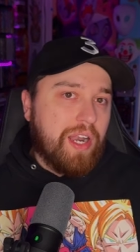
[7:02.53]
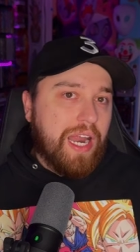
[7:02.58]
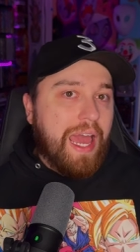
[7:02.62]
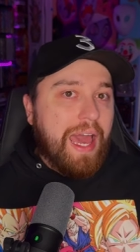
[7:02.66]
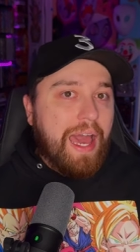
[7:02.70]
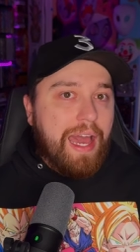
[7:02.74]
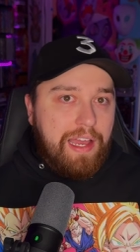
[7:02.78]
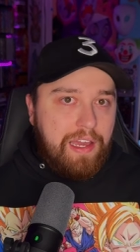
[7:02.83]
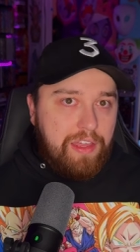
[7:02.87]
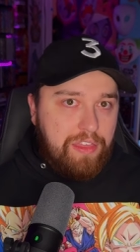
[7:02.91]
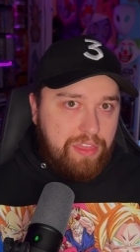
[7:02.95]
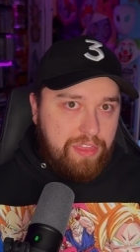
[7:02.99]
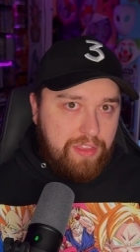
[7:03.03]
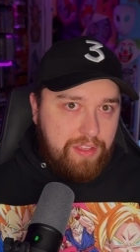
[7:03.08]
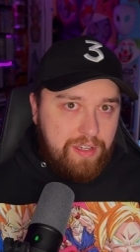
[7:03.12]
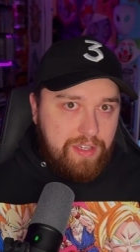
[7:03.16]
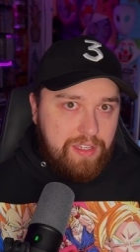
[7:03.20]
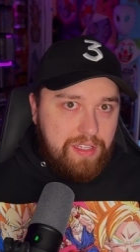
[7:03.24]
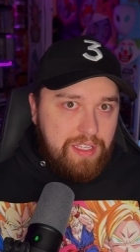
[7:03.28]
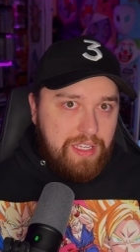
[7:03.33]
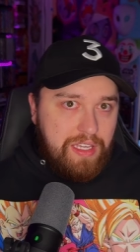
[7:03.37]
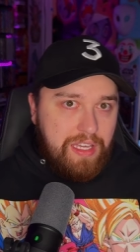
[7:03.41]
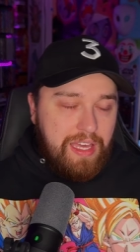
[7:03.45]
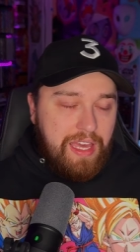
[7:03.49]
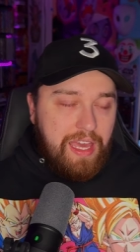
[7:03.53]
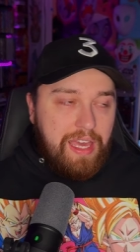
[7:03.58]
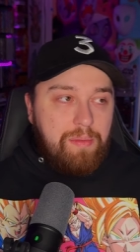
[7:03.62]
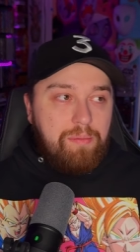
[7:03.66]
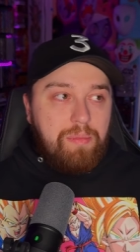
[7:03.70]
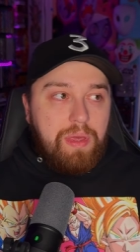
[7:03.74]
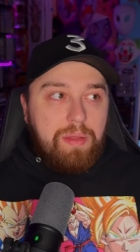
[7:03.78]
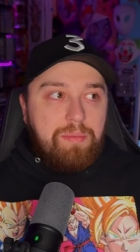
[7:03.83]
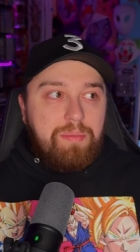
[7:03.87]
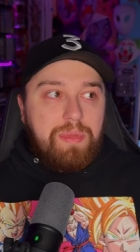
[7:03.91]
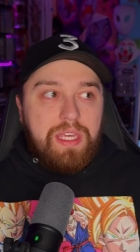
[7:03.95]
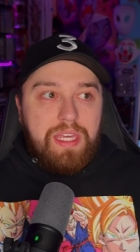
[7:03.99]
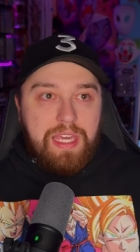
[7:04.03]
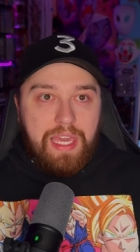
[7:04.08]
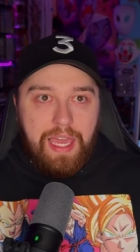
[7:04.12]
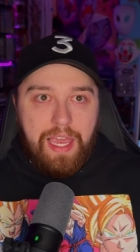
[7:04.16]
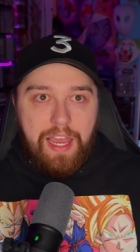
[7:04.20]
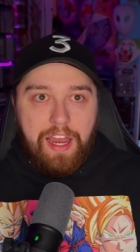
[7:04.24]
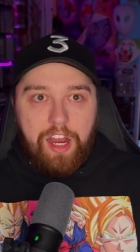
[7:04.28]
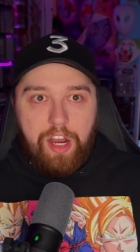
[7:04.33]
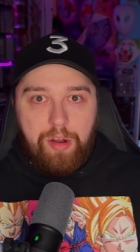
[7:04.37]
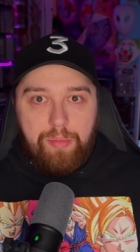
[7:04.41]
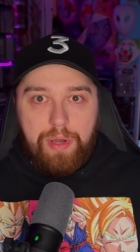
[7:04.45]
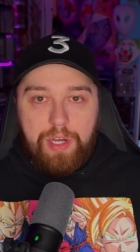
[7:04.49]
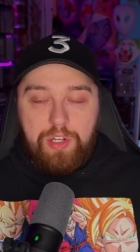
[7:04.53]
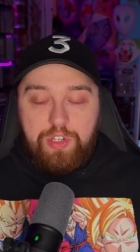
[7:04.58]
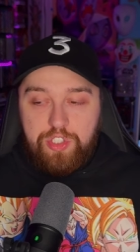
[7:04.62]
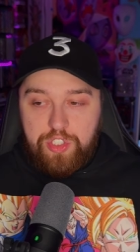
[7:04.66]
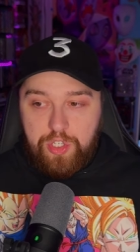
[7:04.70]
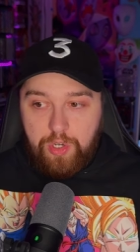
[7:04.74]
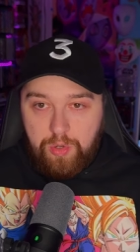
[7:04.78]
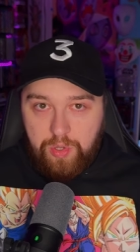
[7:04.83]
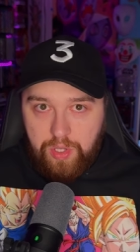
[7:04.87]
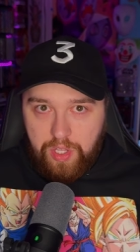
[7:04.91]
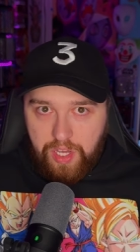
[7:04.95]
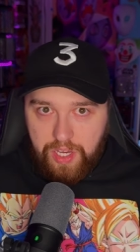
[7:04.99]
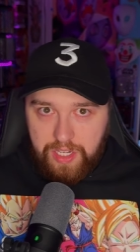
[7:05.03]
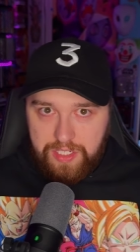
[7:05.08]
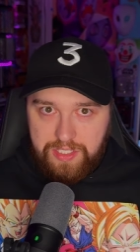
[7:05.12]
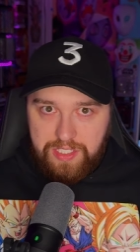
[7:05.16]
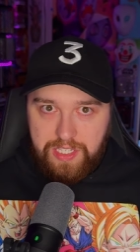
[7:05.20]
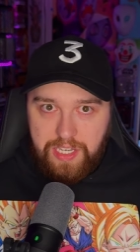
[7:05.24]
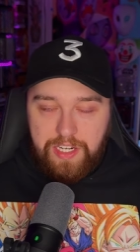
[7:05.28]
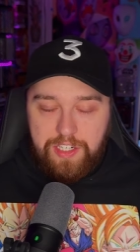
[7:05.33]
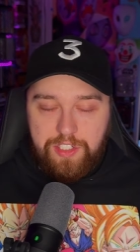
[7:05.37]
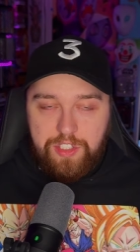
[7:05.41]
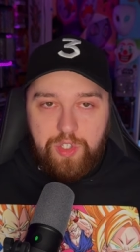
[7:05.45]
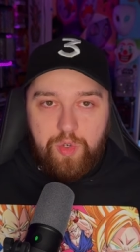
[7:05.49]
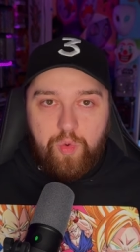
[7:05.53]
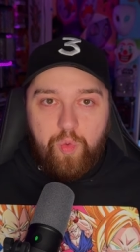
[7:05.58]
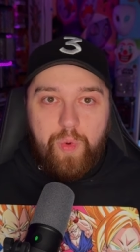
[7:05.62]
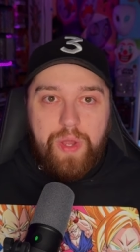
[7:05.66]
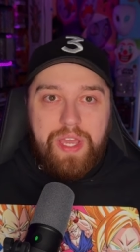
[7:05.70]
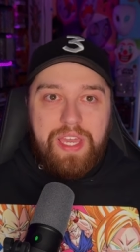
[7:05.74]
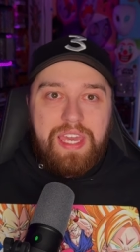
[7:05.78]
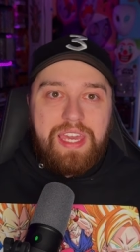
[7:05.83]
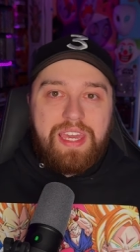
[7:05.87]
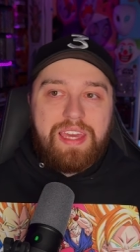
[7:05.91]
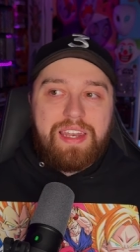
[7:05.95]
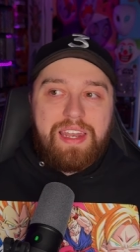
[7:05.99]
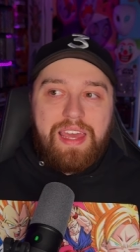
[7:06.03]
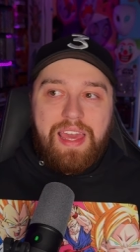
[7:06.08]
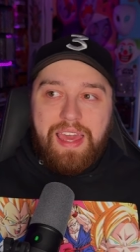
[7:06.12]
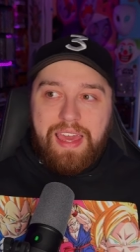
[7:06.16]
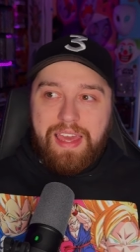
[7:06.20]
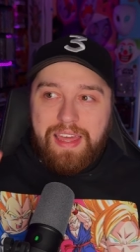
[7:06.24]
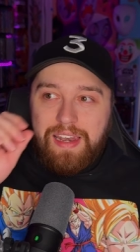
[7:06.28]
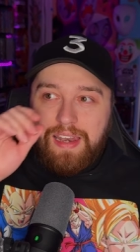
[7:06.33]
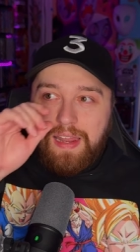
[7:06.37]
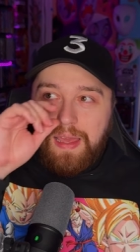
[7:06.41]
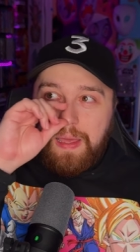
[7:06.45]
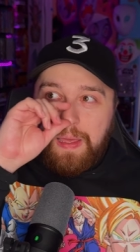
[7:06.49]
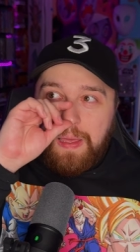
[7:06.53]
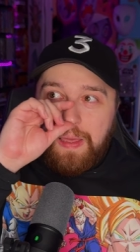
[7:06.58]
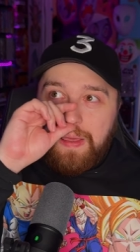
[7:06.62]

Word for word: Agatha and made me care about Joe Locke's character Wiccan and